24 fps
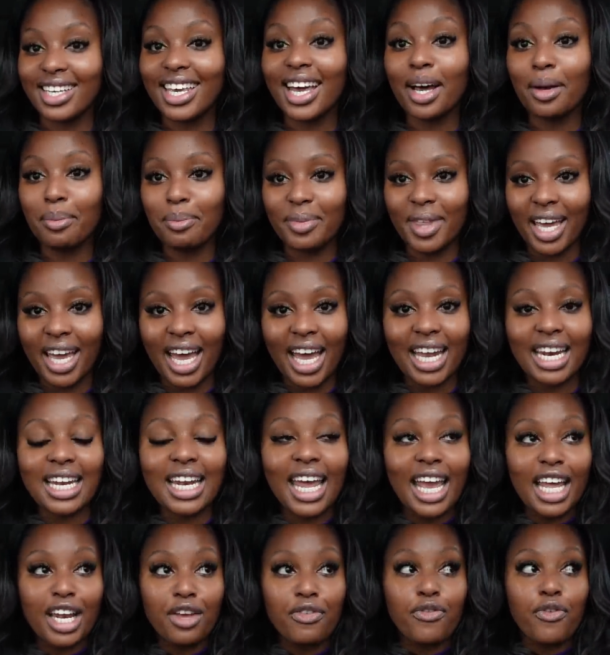Yep, they got an
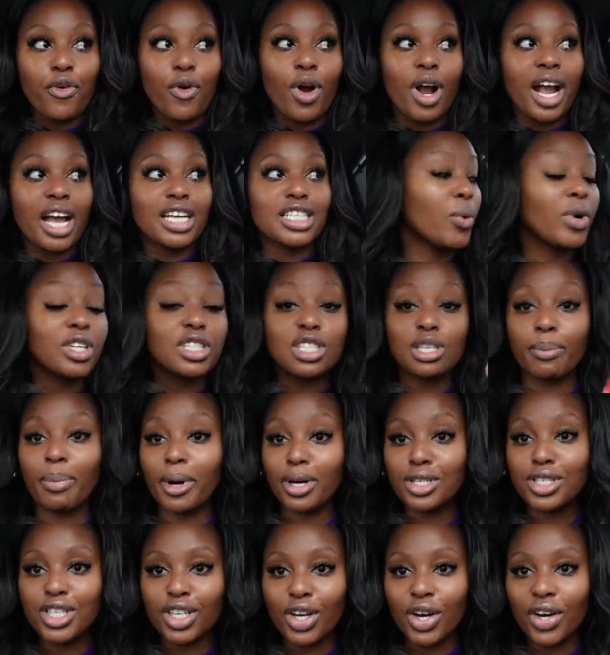84, and we're
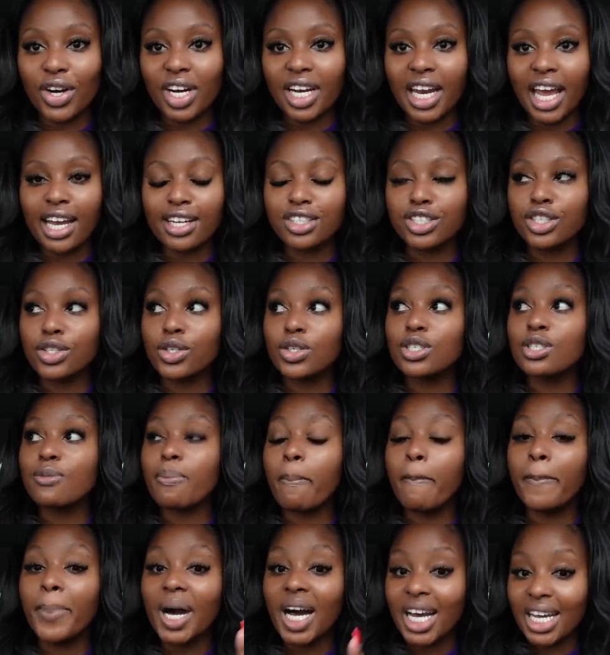supposed to go to nationals,
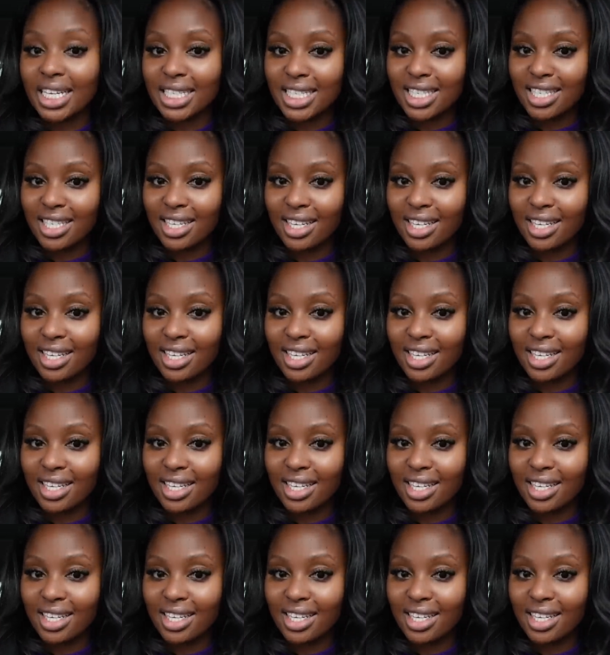but